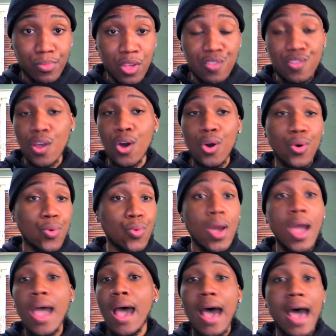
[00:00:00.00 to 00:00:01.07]
So
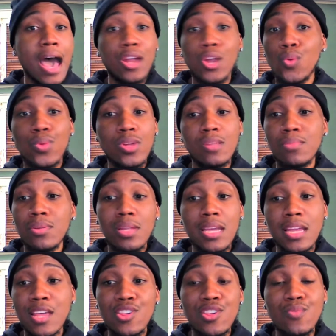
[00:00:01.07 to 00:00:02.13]
I don't really believe
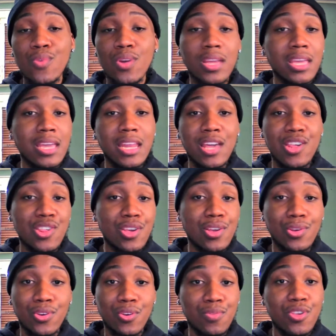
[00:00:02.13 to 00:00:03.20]
that she want to get that shit
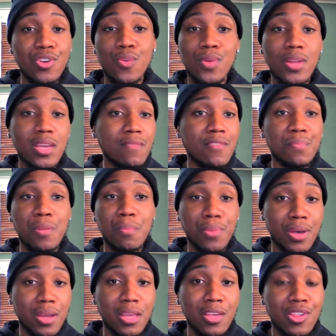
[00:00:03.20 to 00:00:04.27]
up. She don't want to give up the
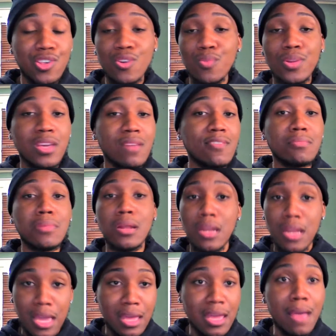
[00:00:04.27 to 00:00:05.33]
money. She don't want to give up none of
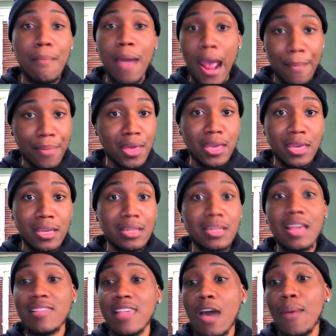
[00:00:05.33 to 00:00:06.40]
that, in my opinion.
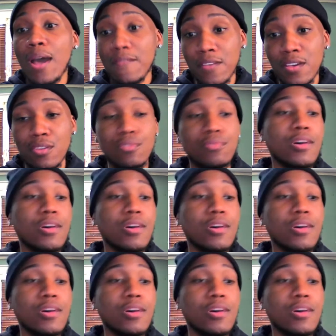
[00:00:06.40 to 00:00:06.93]
That's how I feel.